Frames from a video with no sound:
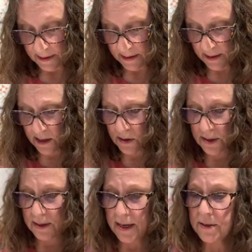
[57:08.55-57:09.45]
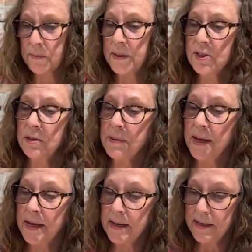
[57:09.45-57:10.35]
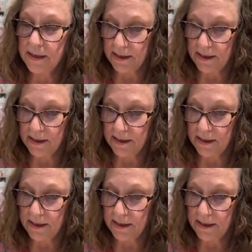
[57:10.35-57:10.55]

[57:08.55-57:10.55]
And then here's the last one she made.